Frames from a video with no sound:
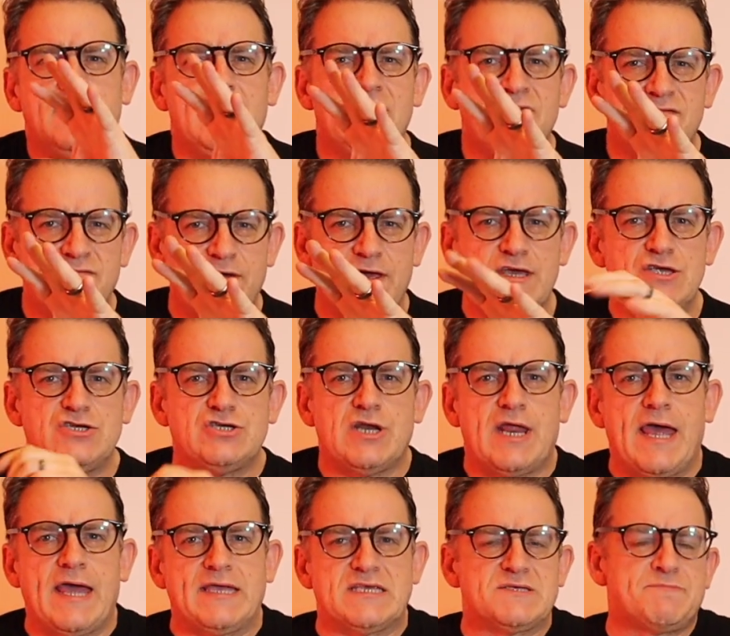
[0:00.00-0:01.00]
Invasion
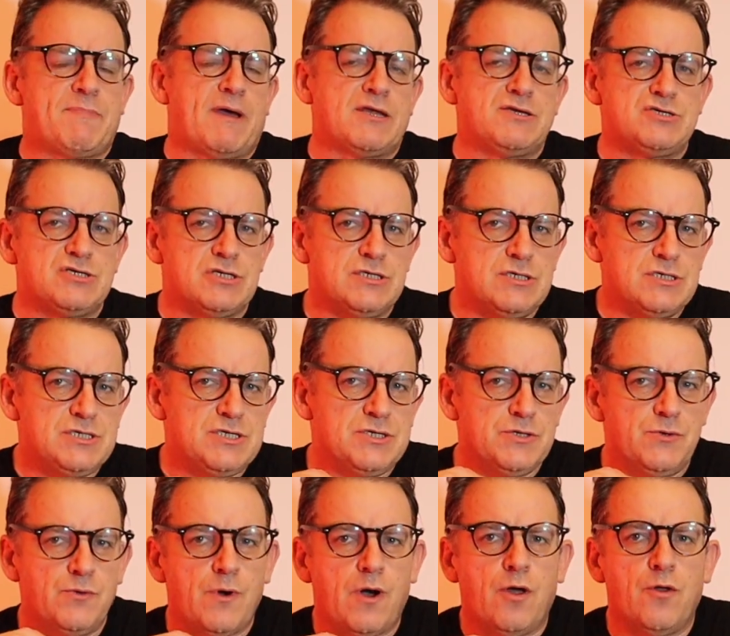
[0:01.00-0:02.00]
expansion
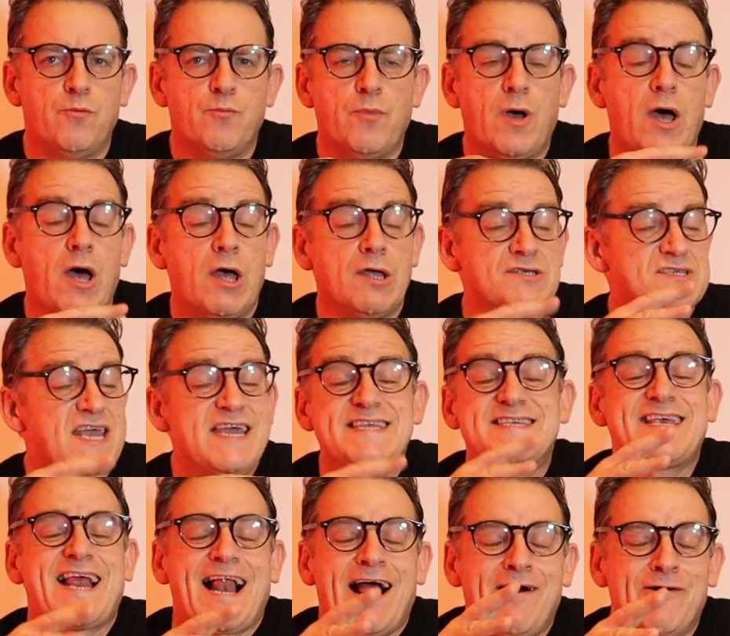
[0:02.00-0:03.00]
to On Mars?
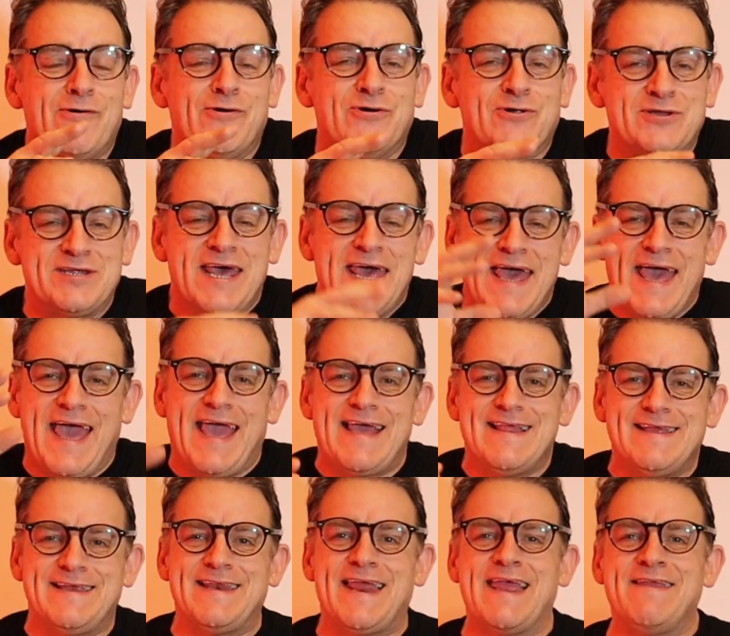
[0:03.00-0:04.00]
It's called
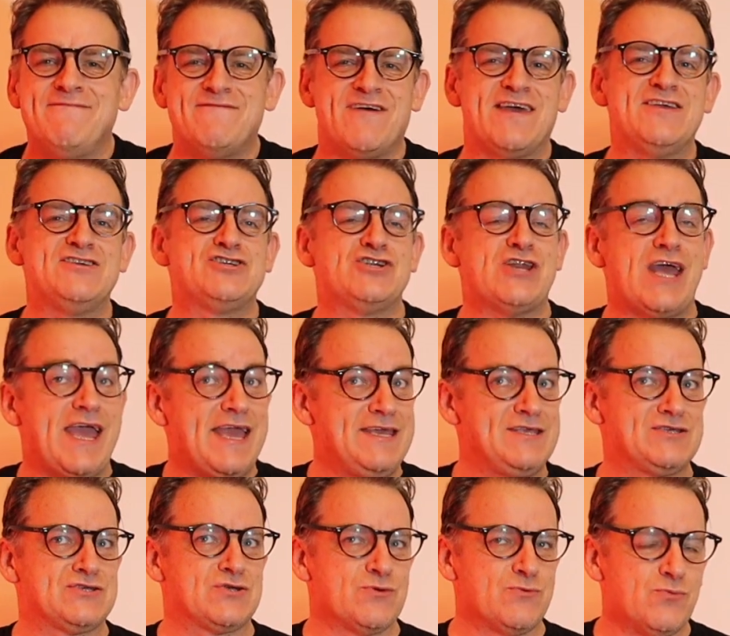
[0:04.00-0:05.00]
Alien Invasion, a
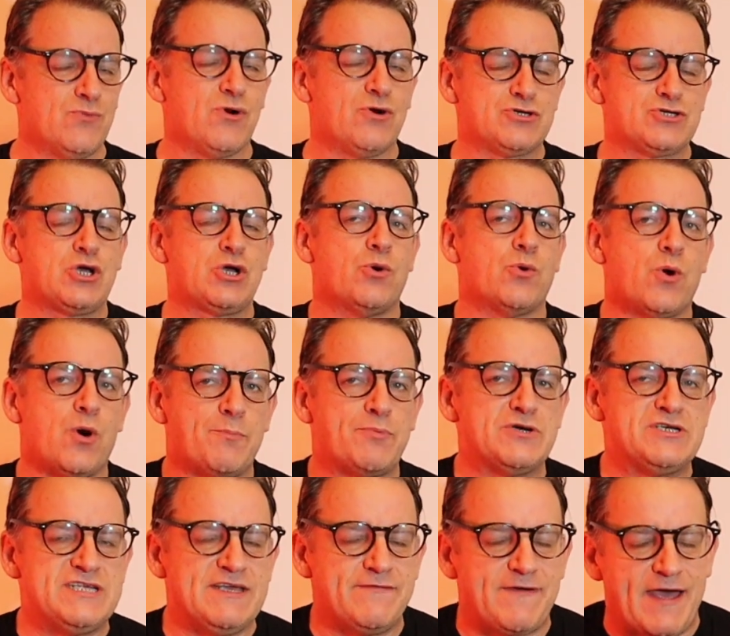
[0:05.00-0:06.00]
somewhat
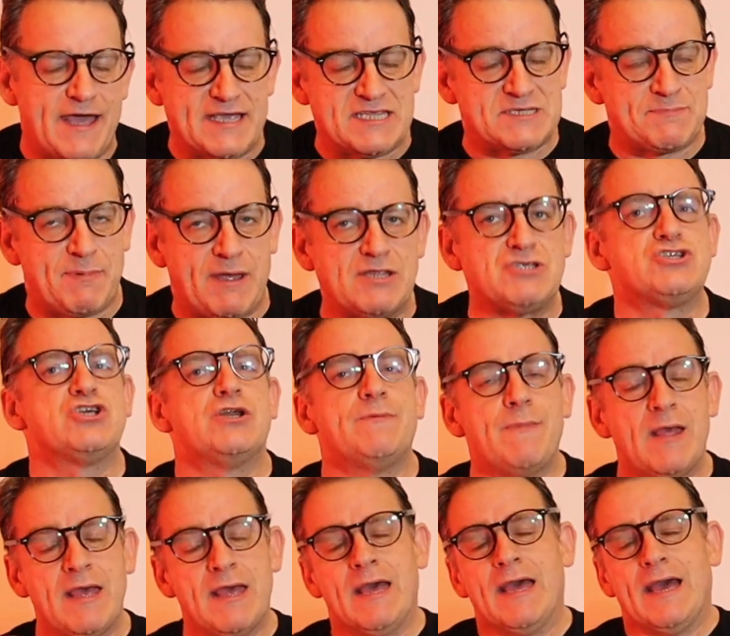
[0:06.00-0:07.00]
cooperative
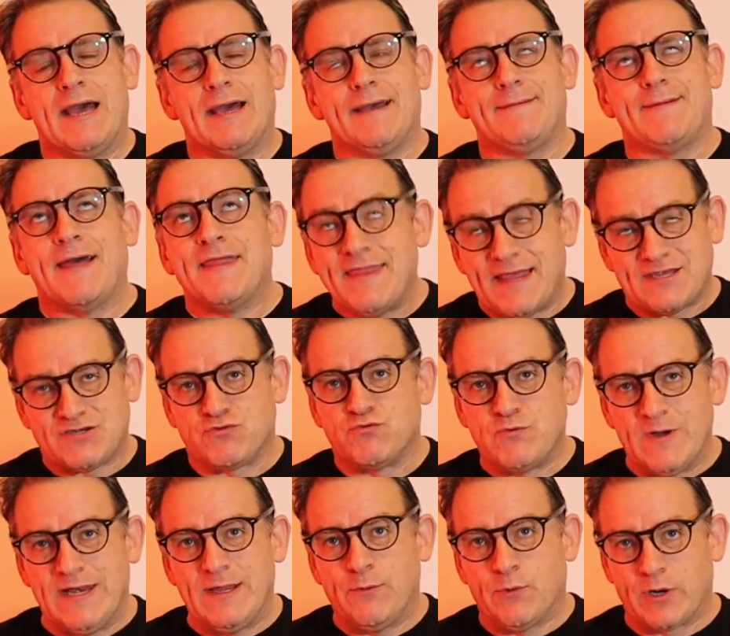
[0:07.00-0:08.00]
expansion, and that's
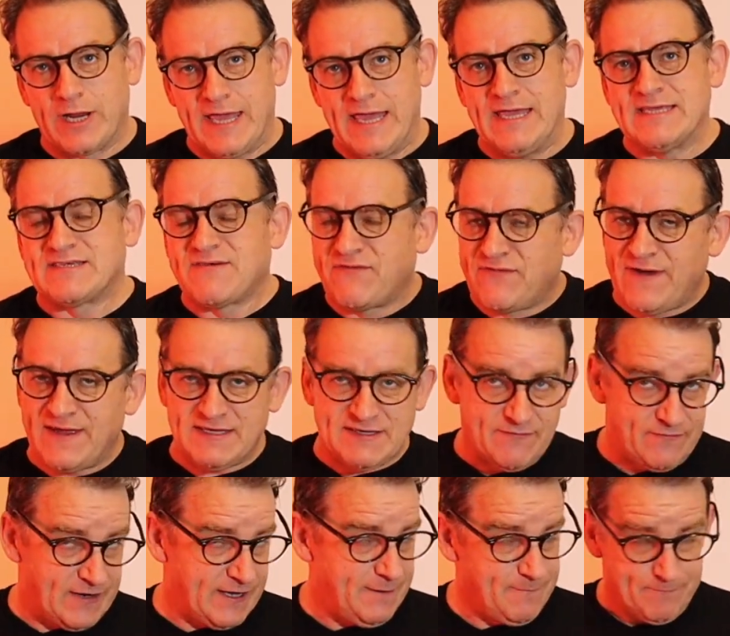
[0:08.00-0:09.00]
really what it is.
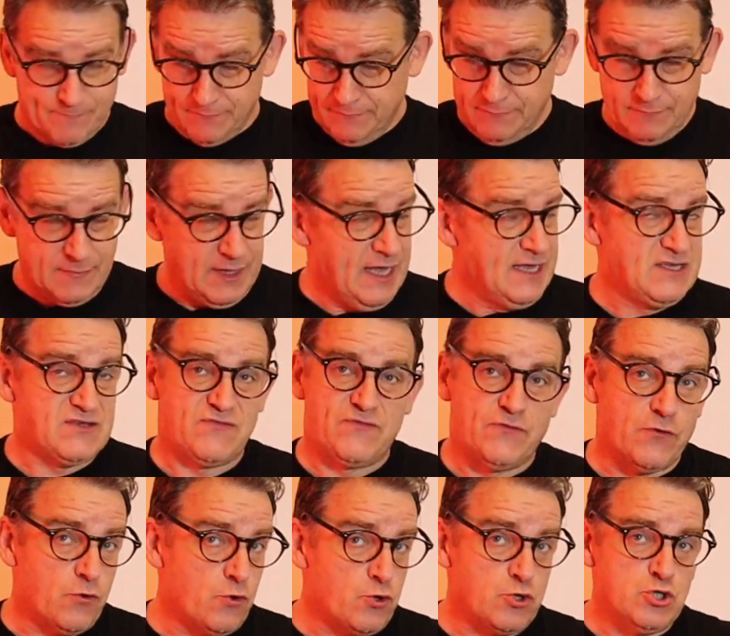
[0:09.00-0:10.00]
Effectively, it's
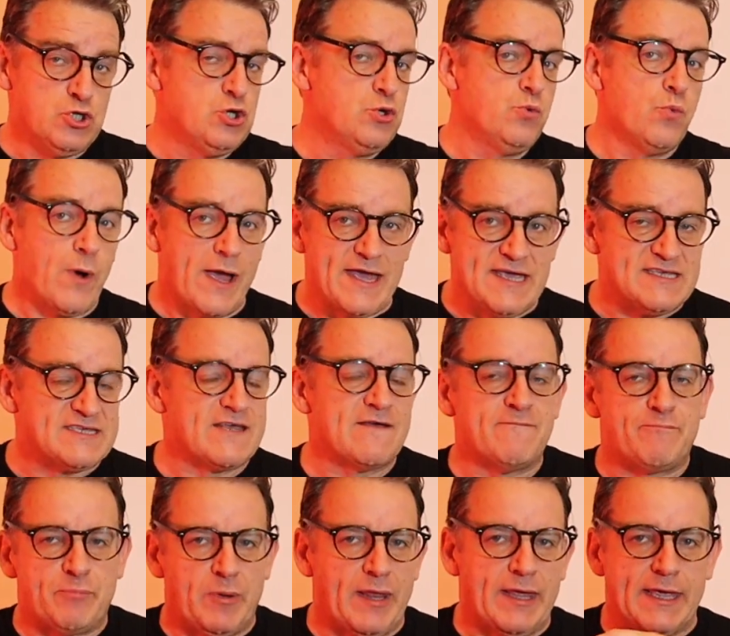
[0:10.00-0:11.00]
4 new ways
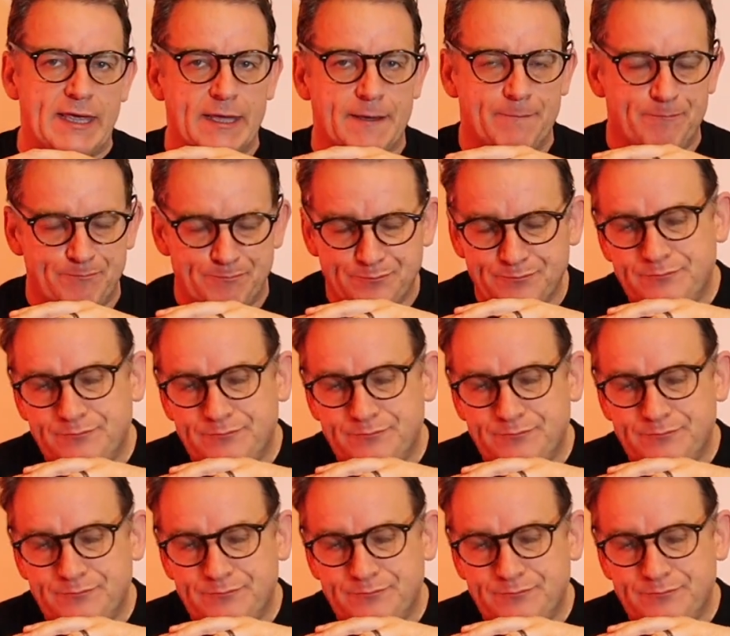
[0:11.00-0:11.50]
of playing